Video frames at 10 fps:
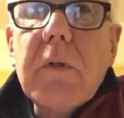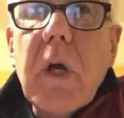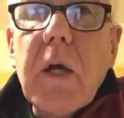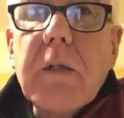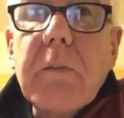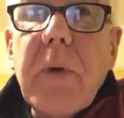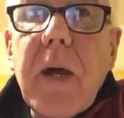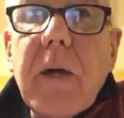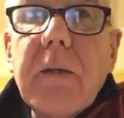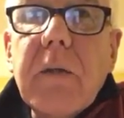Chuck us
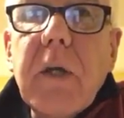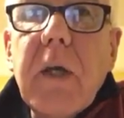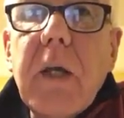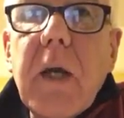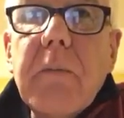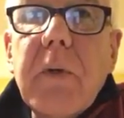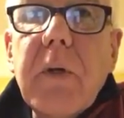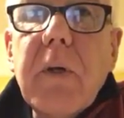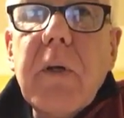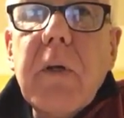£1 and get your name on
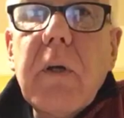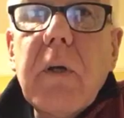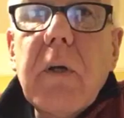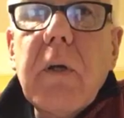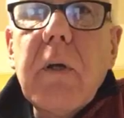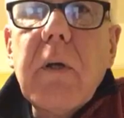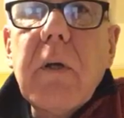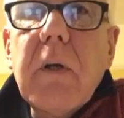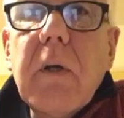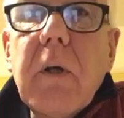it.
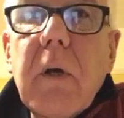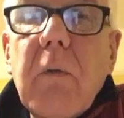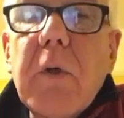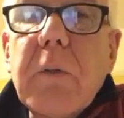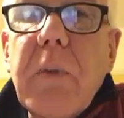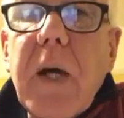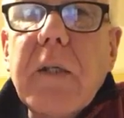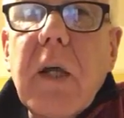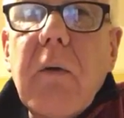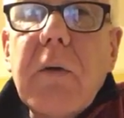What are you to pay
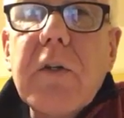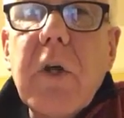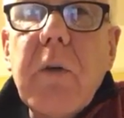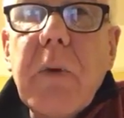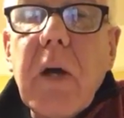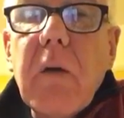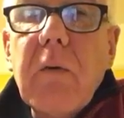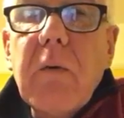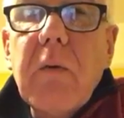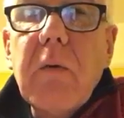to go on the shirt,
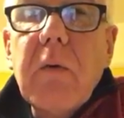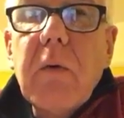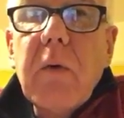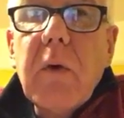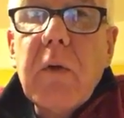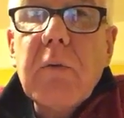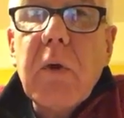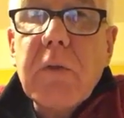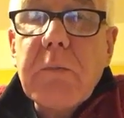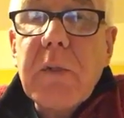Bungle? That's what
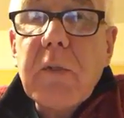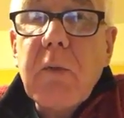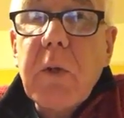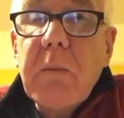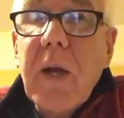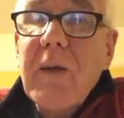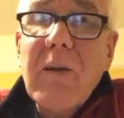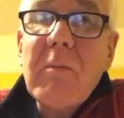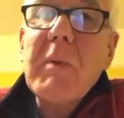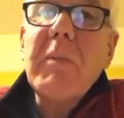I've just been talking about. You
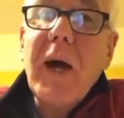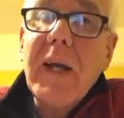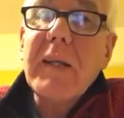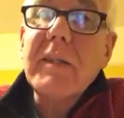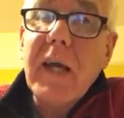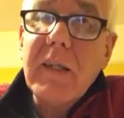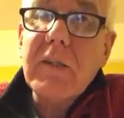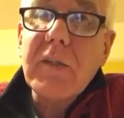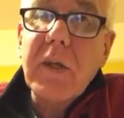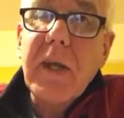haven't been paying
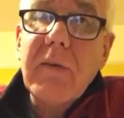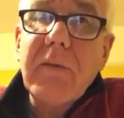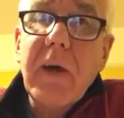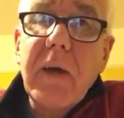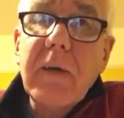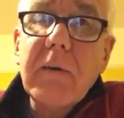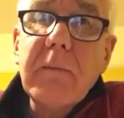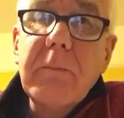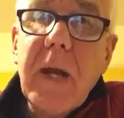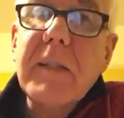attention, have you?
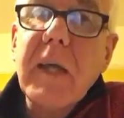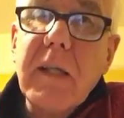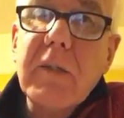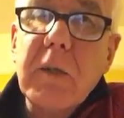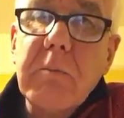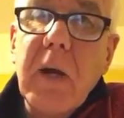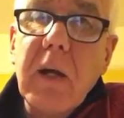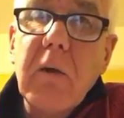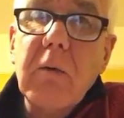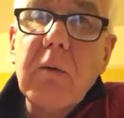Pay attention,
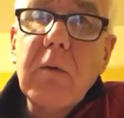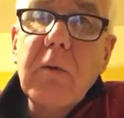Bungle.